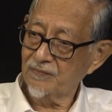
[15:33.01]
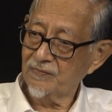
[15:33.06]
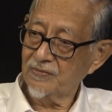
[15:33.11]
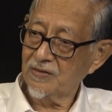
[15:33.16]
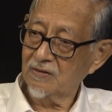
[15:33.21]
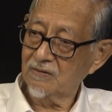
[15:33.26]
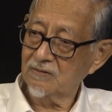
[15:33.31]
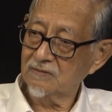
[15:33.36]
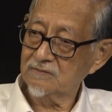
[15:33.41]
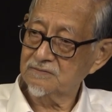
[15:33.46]

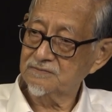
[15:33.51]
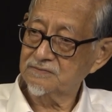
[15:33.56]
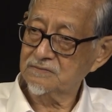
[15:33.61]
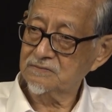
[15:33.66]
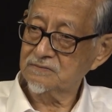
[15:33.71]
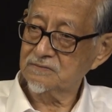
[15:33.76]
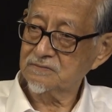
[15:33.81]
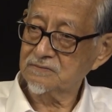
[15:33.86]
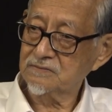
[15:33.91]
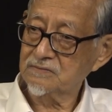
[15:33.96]

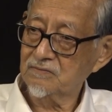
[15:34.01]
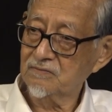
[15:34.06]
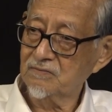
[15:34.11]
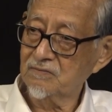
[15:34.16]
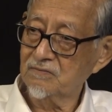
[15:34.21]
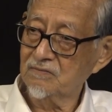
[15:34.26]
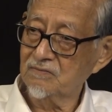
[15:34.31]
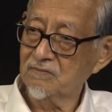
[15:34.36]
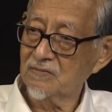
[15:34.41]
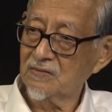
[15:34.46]
Absolutely.
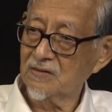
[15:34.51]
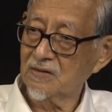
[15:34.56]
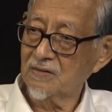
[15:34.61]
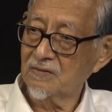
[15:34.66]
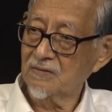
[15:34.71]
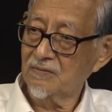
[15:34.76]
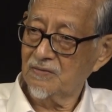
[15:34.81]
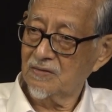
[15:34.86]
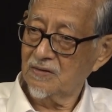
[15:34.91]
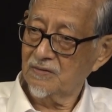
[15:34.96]
So
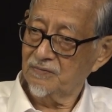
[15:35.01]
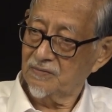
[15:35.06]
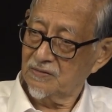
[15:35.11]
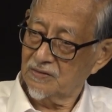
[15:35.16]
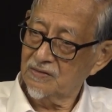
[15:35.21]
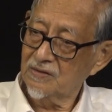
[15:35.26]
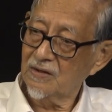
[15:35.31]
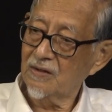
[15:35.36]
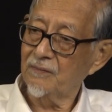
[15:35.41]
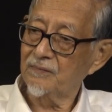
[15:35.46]
that is the
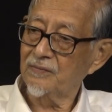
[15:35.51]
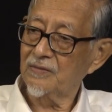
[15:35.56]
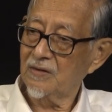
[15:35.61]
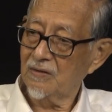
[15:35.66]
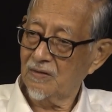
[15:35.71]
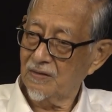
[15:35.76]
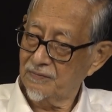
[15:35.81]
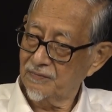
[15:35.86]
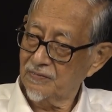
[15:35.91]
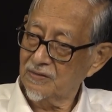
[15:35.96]
kind yeah, of
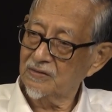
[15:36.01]
appeal.